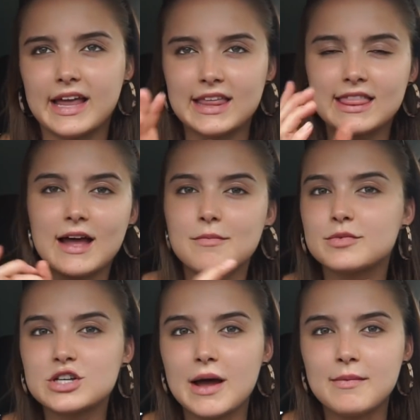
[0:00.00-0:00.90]
In
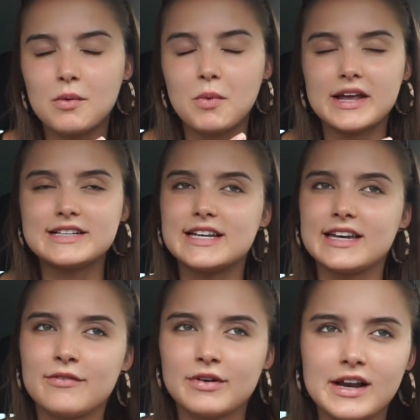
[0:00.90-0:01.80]
that time I
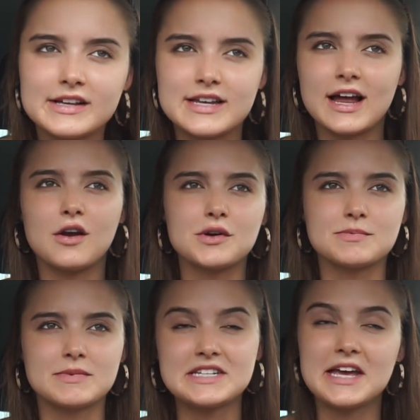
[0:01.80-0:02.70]
waited, I realised I
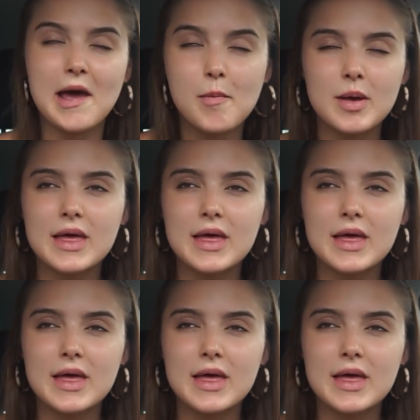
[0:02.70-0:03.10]
lost my tip.